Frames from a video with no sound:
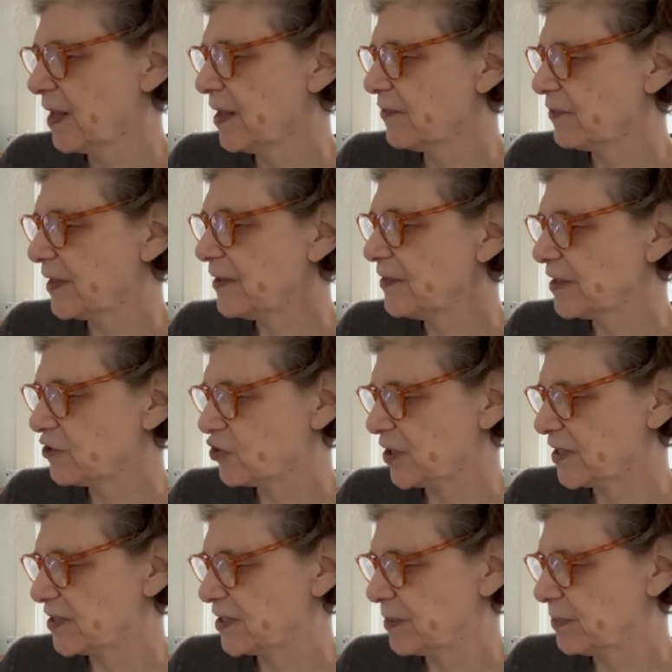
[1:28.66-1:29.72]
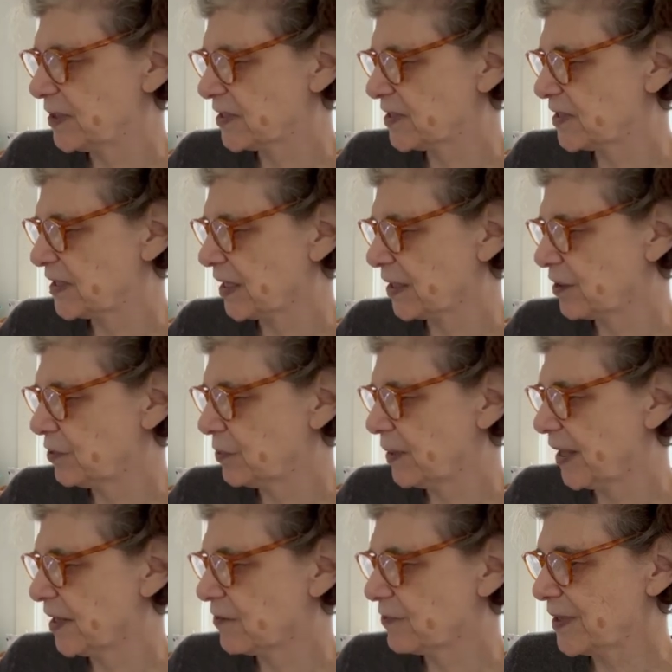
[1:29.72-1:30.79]
Then they tried to mix yellow
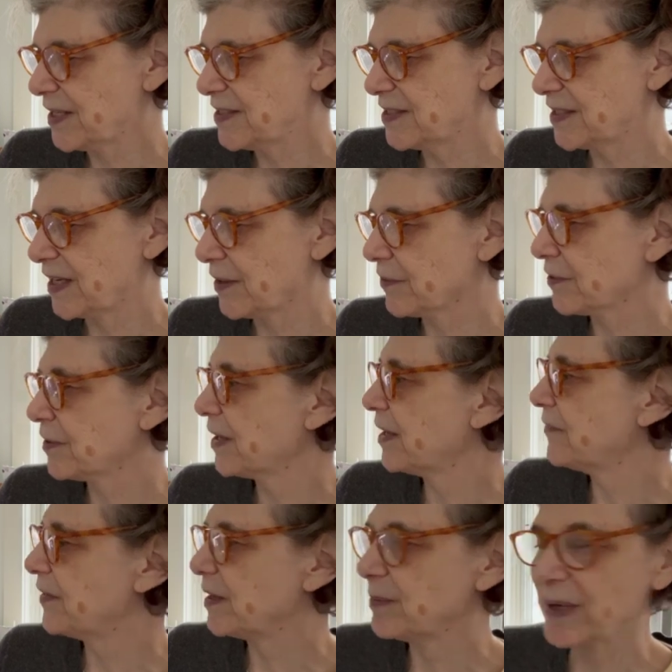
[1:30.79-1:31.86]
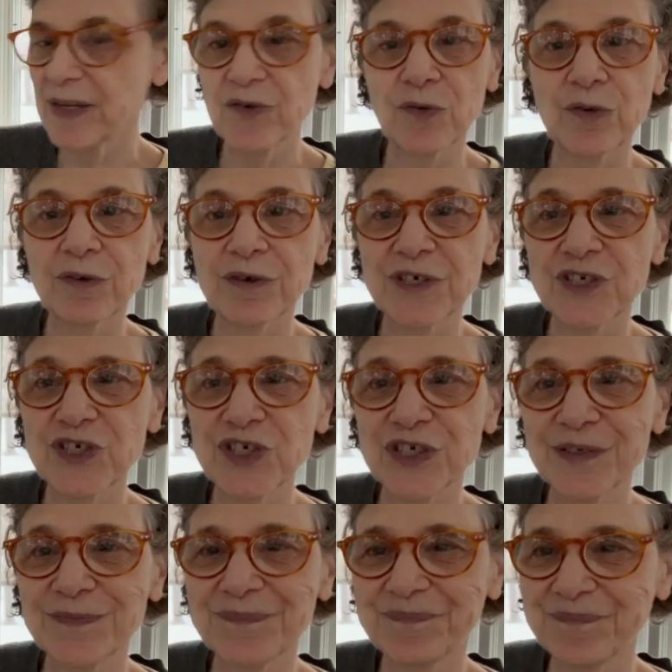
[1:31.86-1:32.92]
and red together and they made orange.
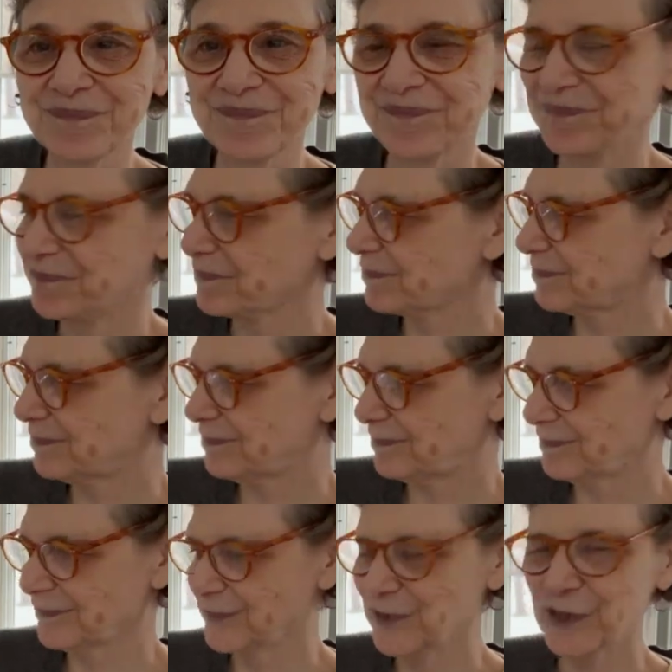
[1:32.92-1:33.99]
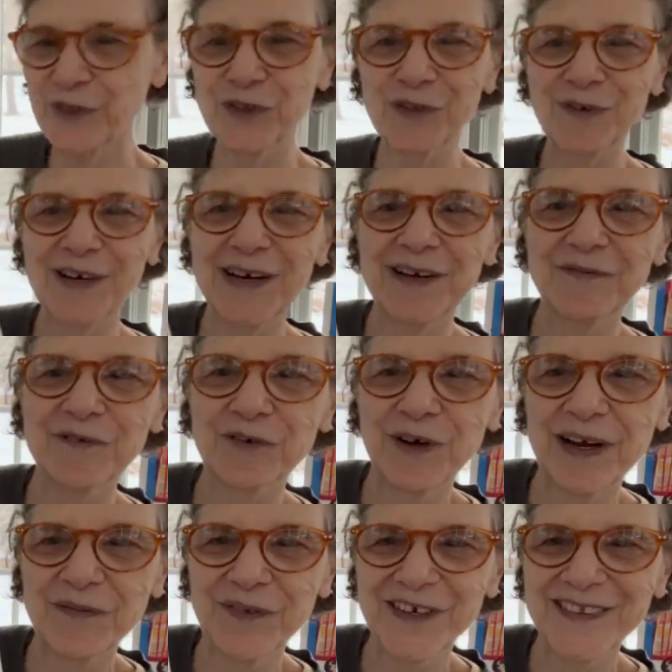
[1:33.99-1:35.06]
Look at the
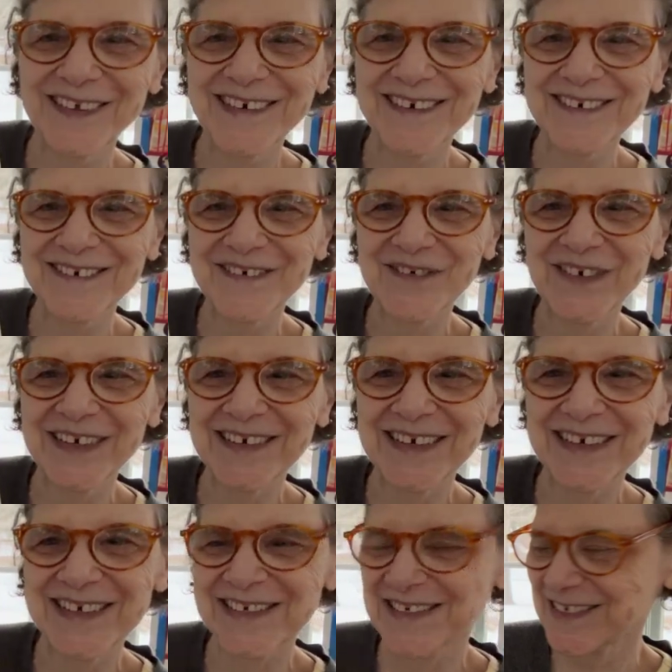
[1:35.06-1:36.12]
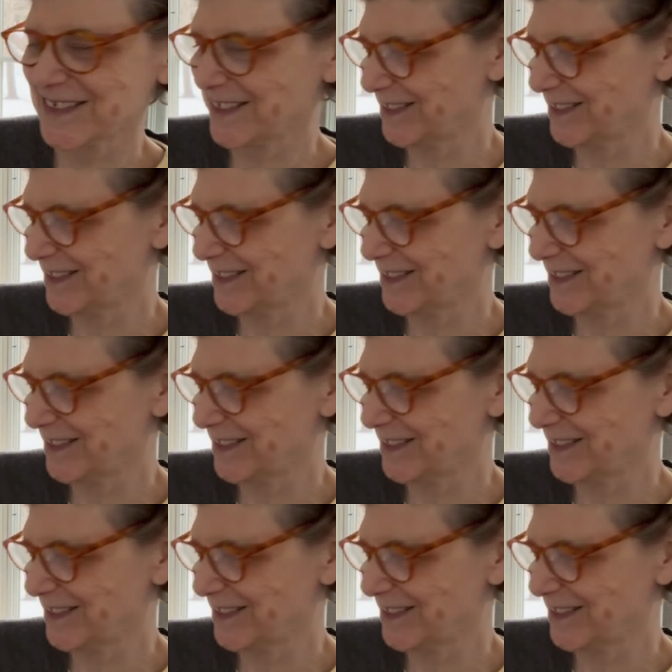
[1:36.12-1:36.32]
graphic there, it's fantastic.